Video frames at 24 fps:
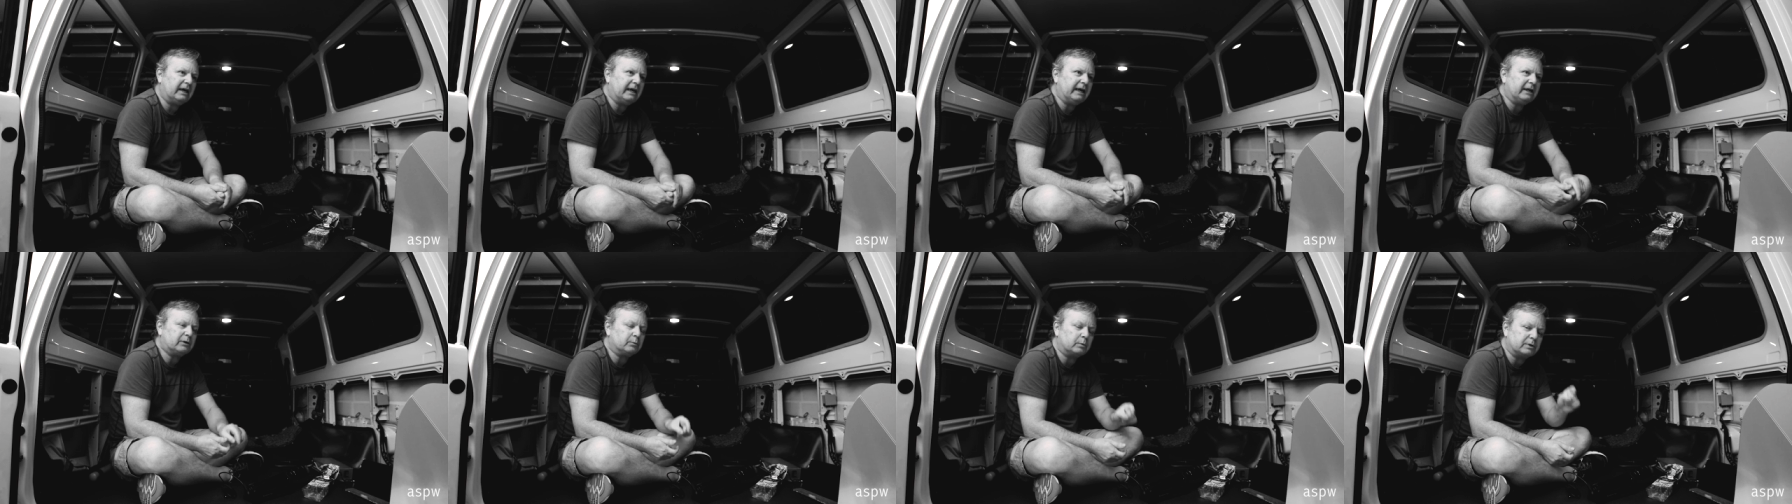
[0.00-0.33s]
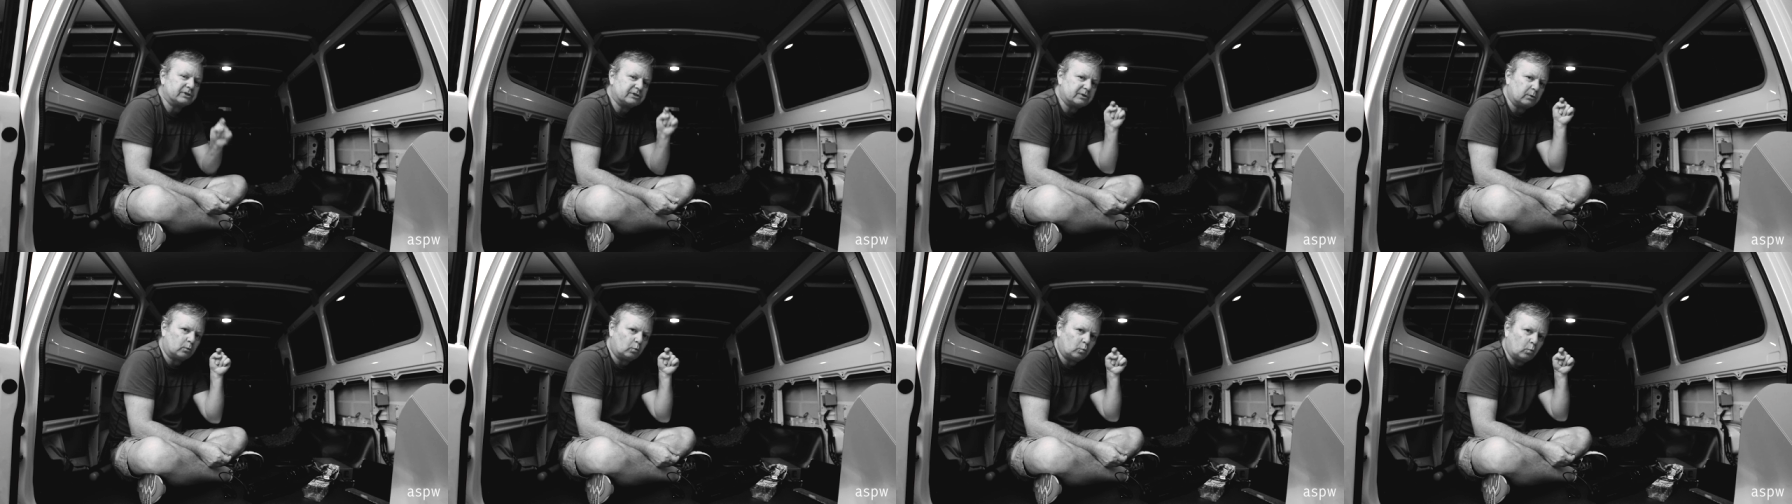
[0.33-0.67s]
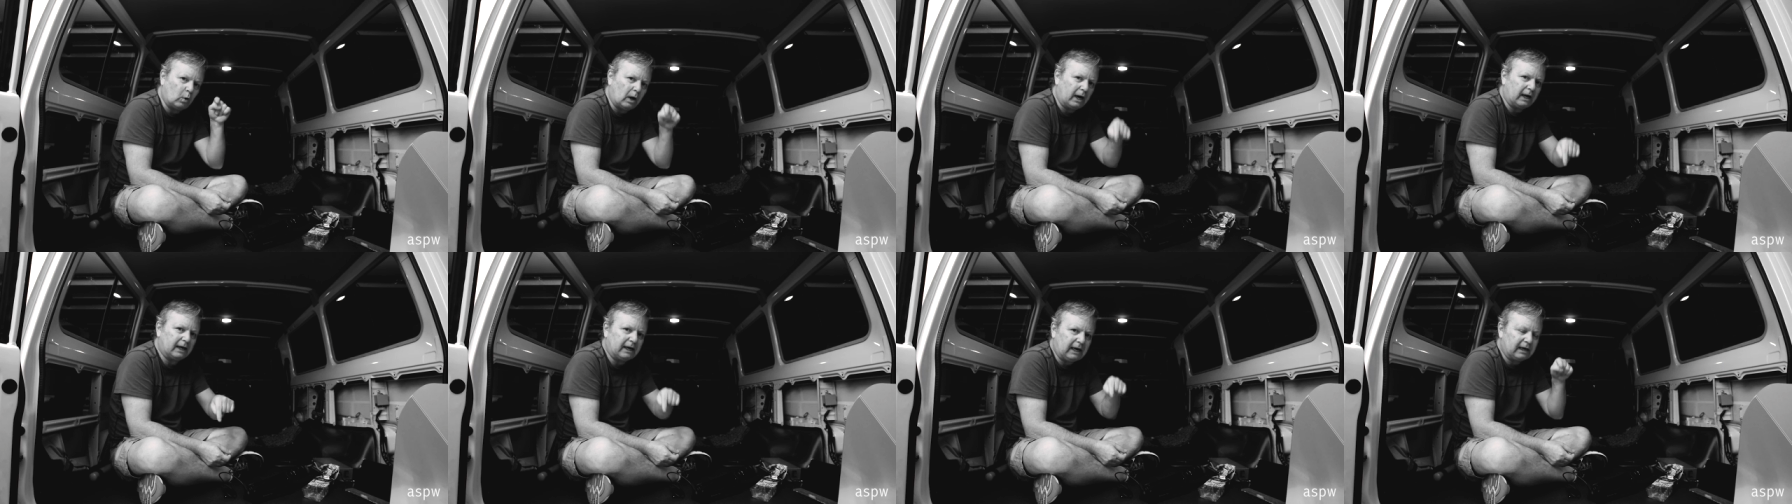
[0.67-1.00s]
It was
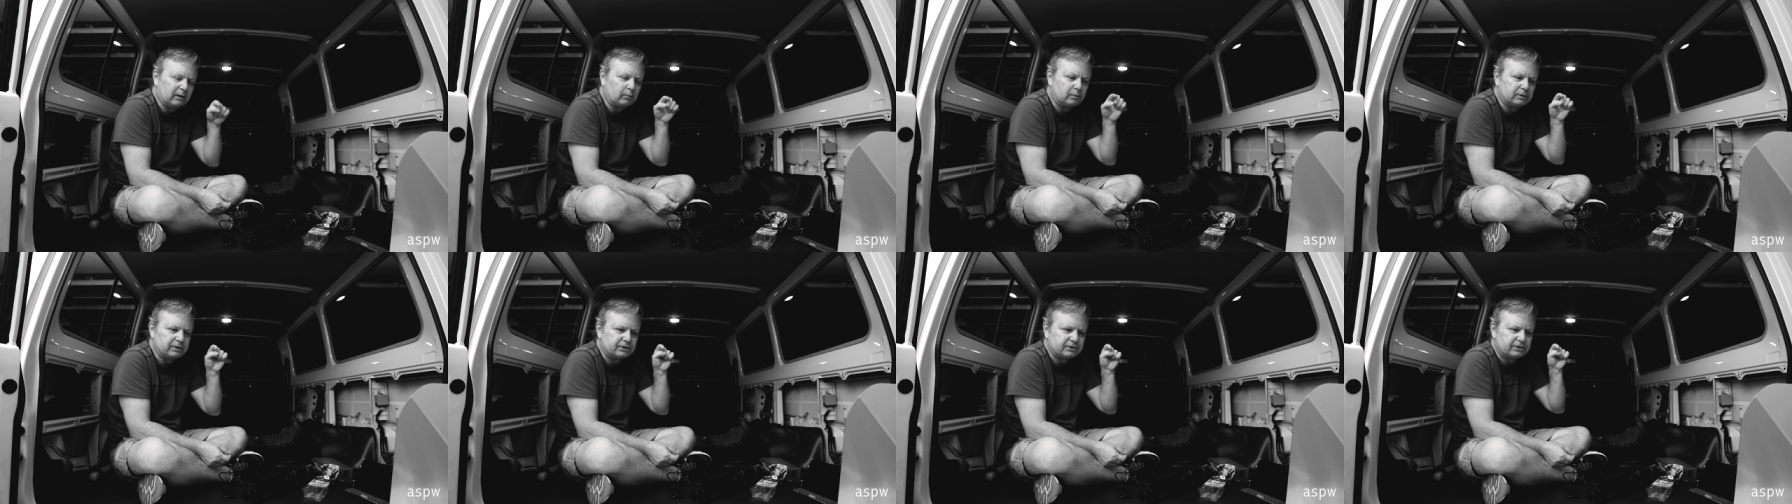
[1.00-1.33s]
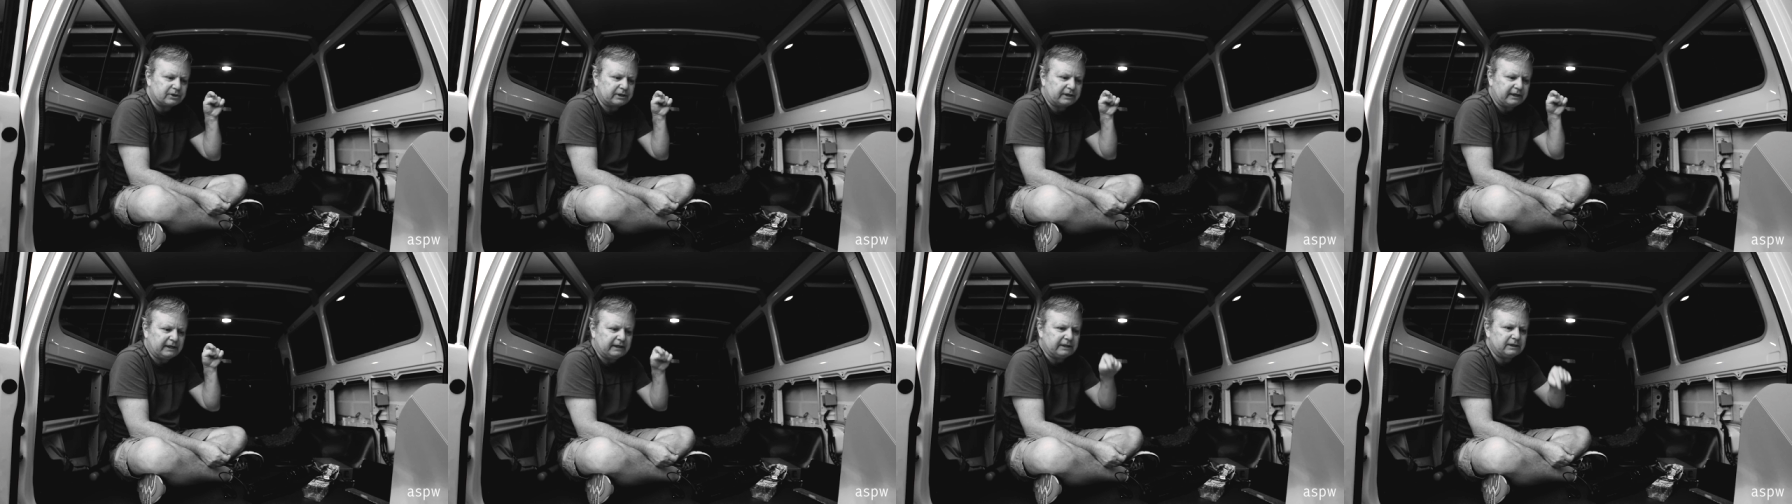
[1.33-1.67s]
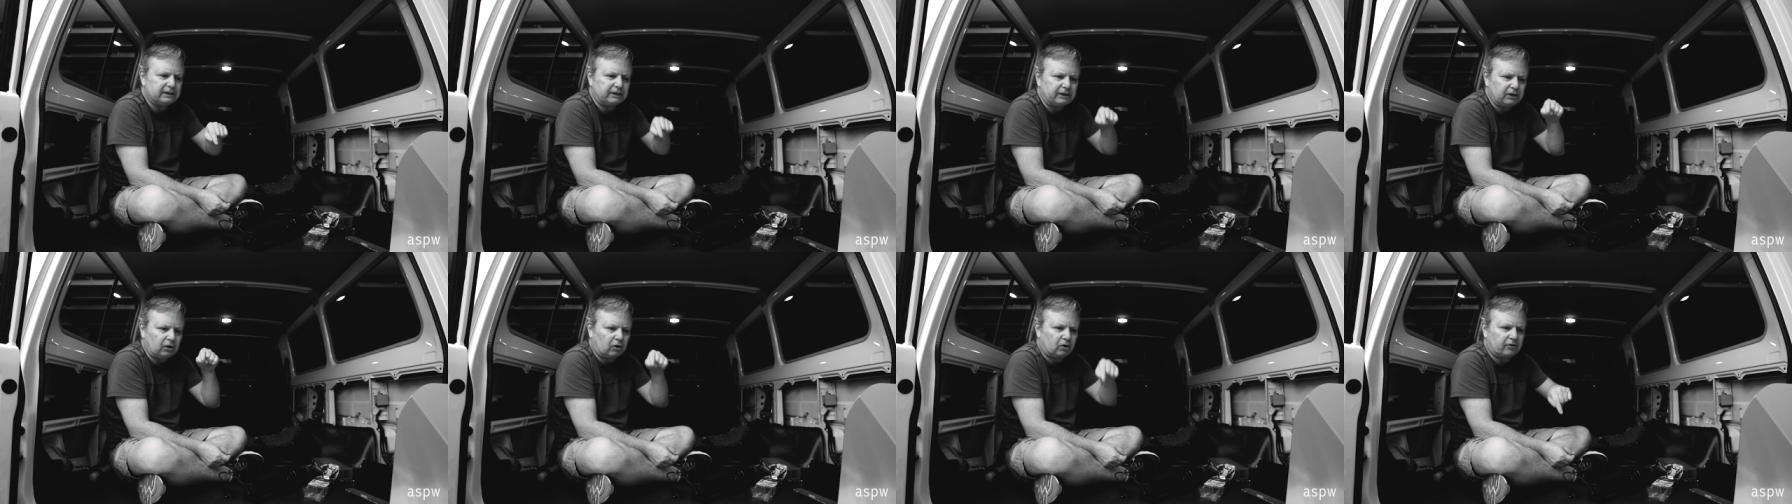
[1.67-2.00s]
while I was
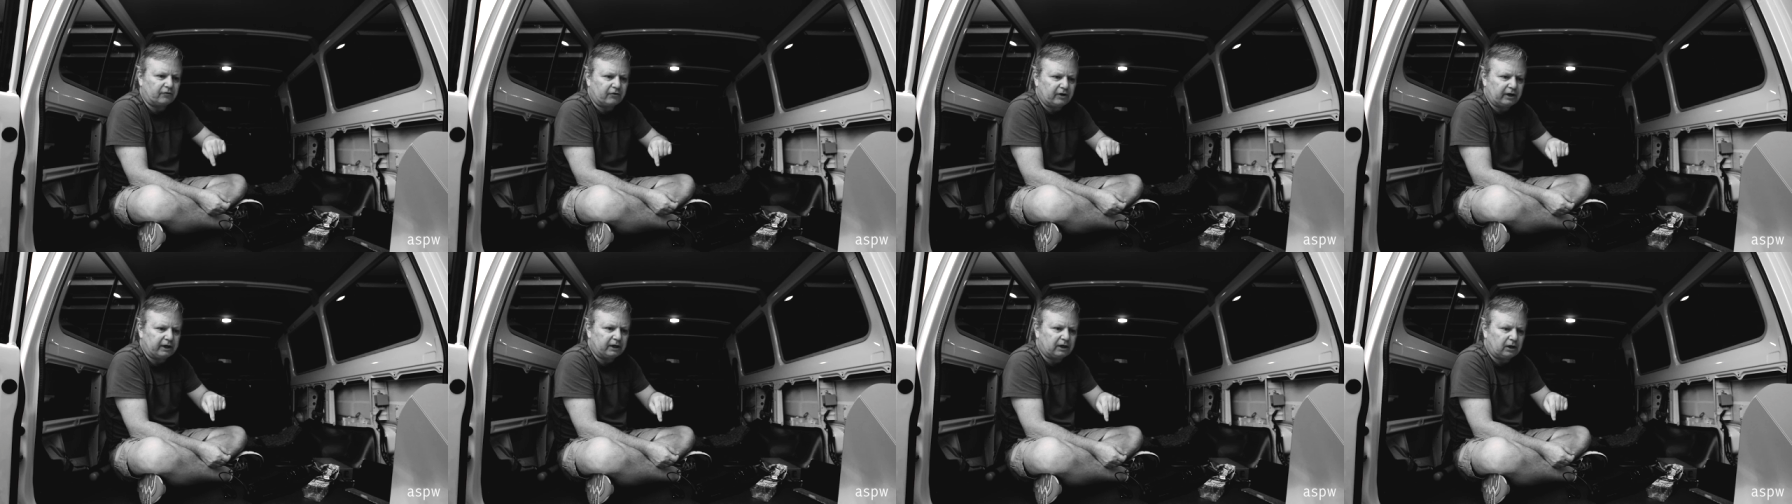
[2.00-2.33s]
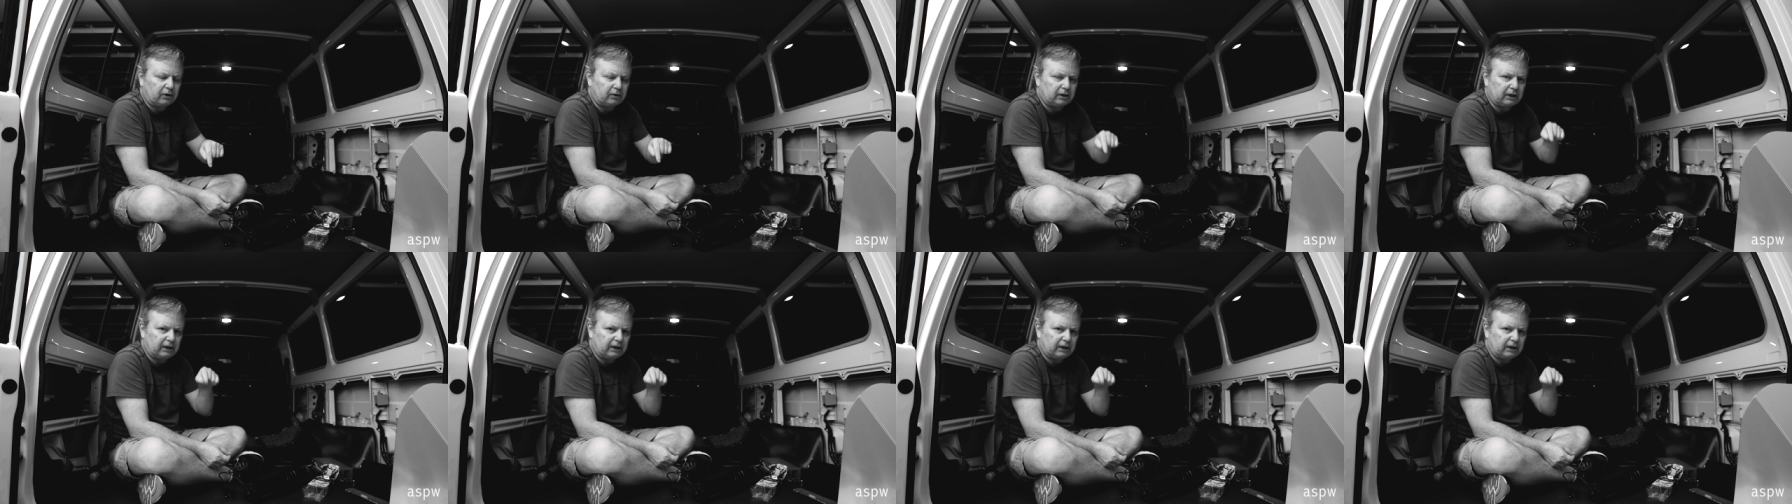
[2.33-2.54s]
in the Okavango.